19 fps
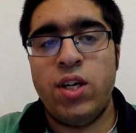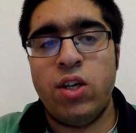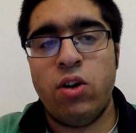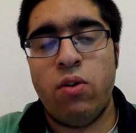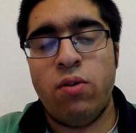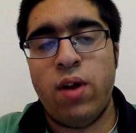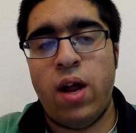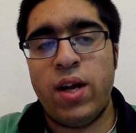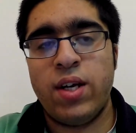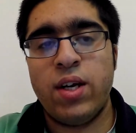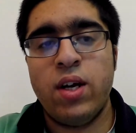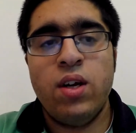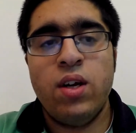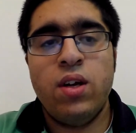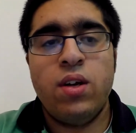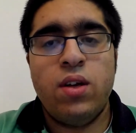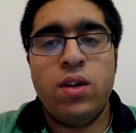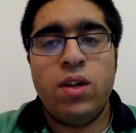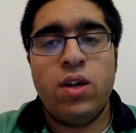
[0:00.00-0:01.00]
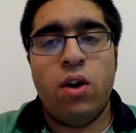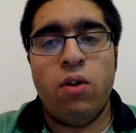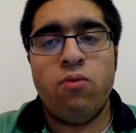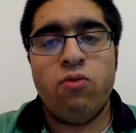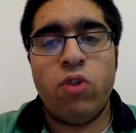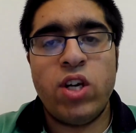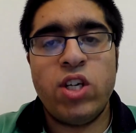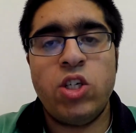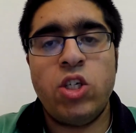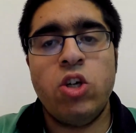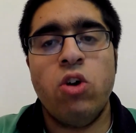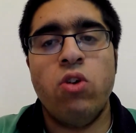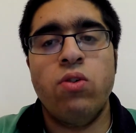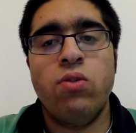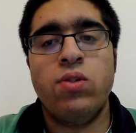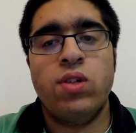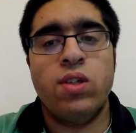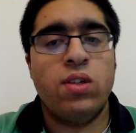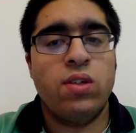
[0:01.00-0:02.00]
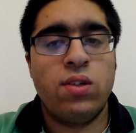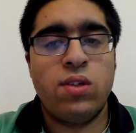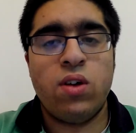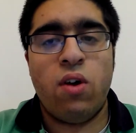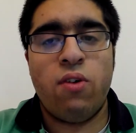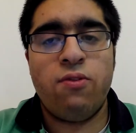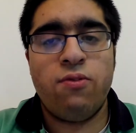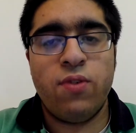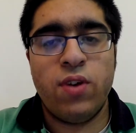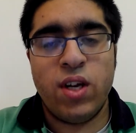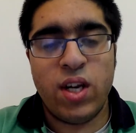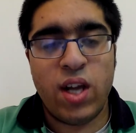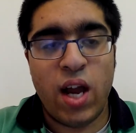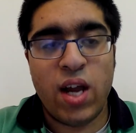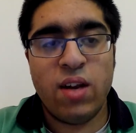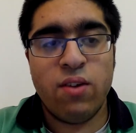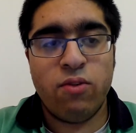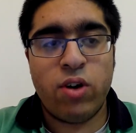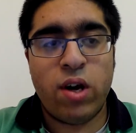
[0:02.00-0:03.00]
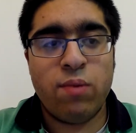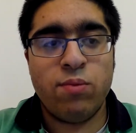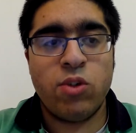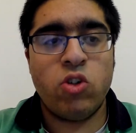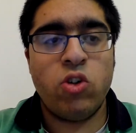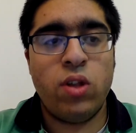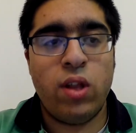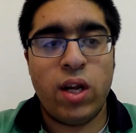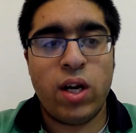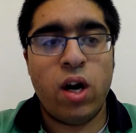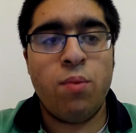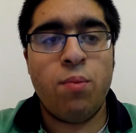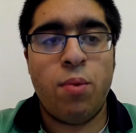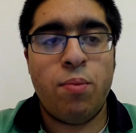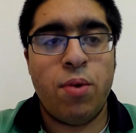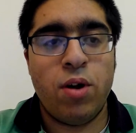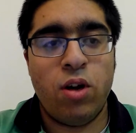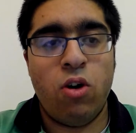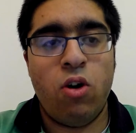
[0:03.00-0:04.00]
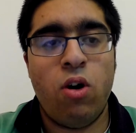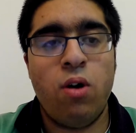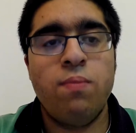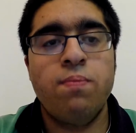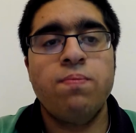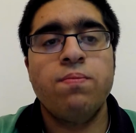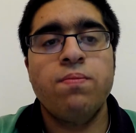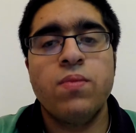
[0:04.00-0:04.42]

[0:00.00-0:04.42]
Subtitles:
Like ratios and stuff in A-level chemistry, they come up a lot.